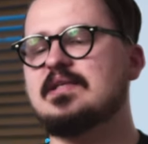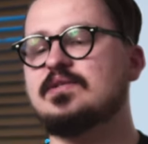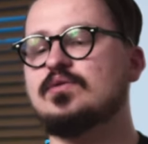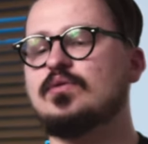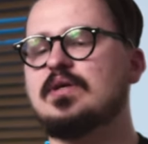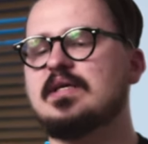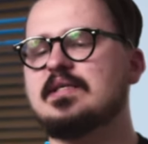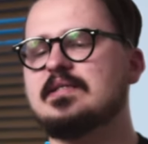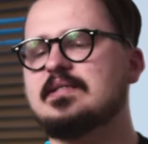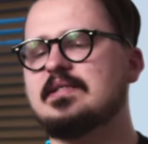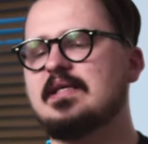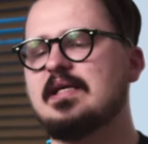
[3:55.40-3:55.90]
As you
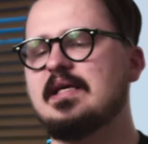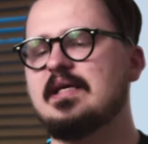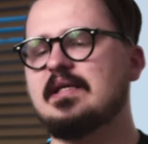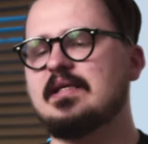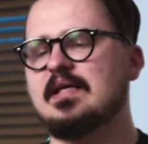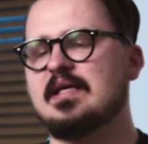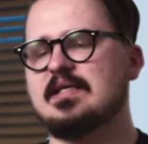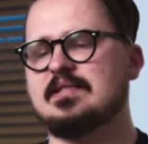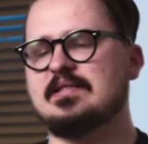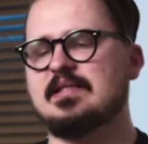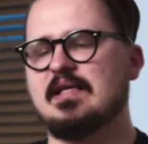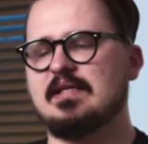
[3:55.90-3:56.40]
can see, it
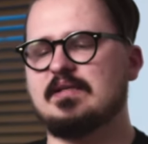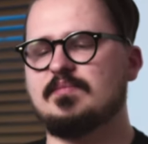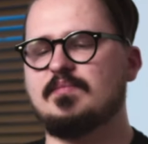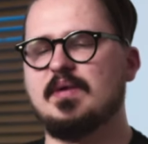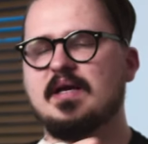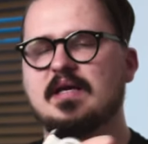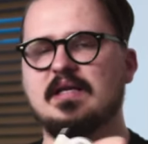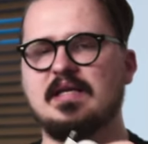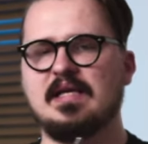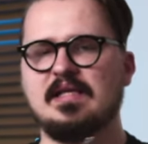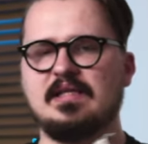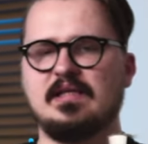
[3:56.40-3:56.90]
has that
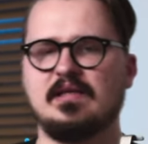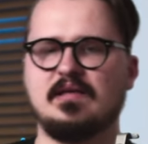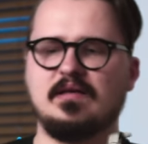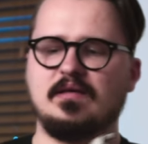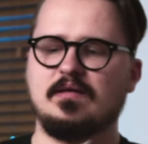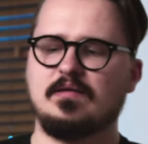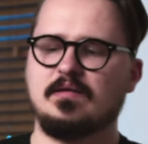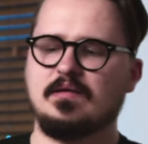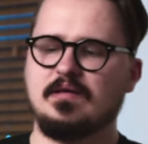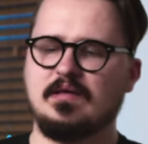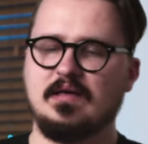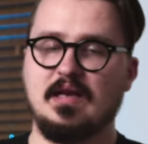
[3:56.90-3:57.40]
magnetic
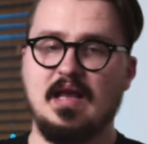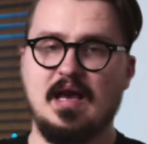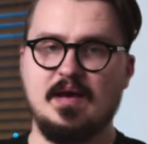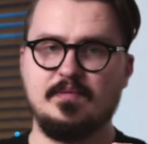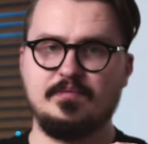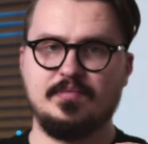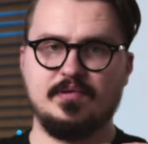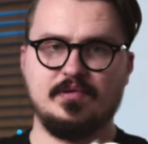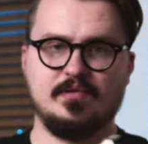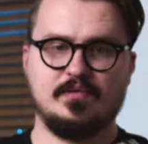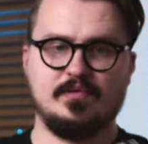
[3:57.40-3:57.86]
clamp.